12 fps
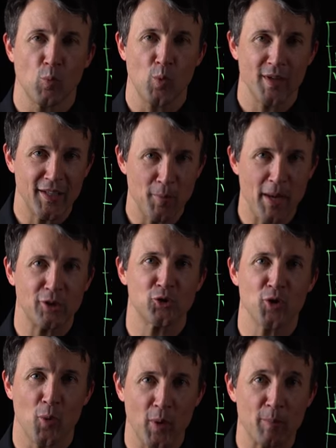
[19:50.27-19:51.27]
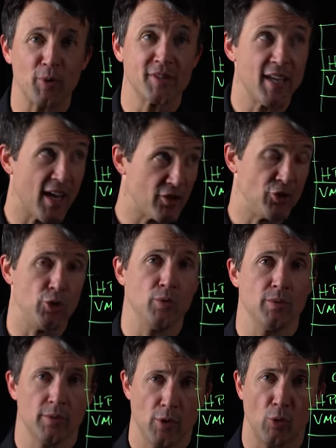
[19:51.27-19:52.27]
We need to make sure that we protect
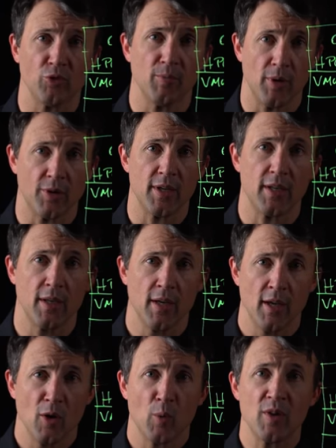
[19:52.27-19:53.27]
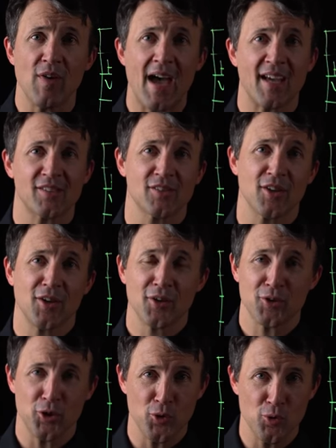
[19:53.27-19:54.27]
you ultimately. We've asked
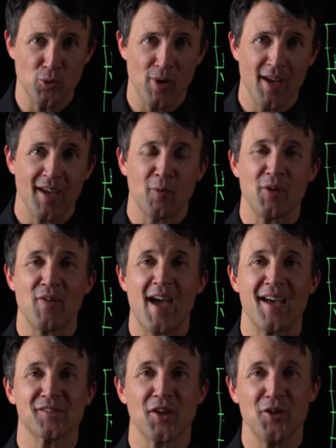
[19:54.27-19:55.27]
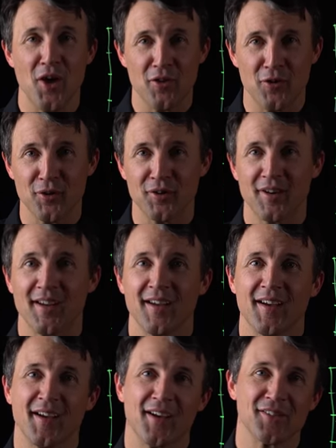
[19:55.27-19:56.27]
you, we've asked another
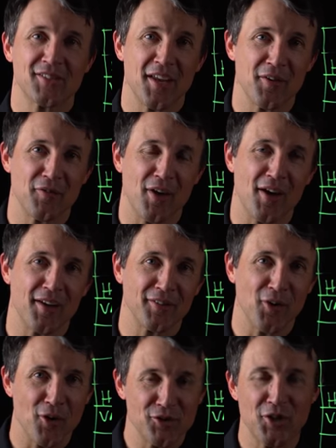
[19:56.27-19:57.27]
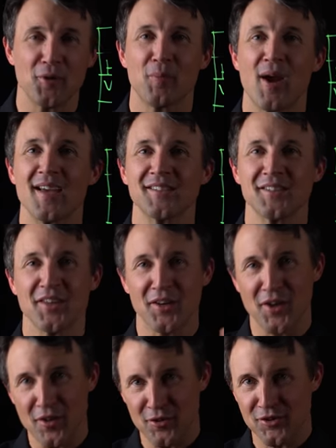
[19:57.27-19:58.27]
set of uh, large enterprises,
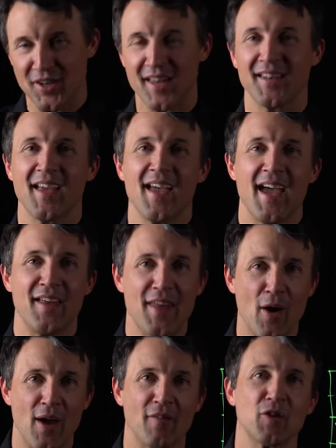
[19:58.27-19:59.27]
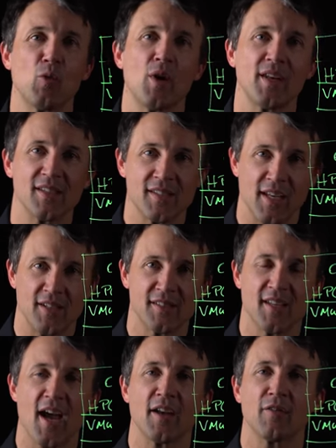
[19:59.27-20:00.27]
another set, and now everyone is
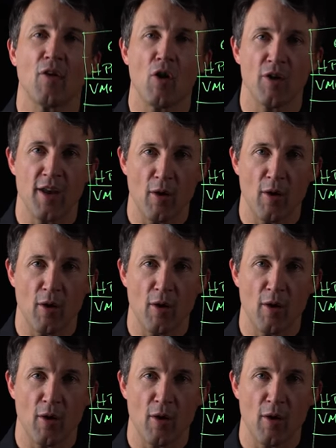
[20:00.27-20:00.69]
inside of our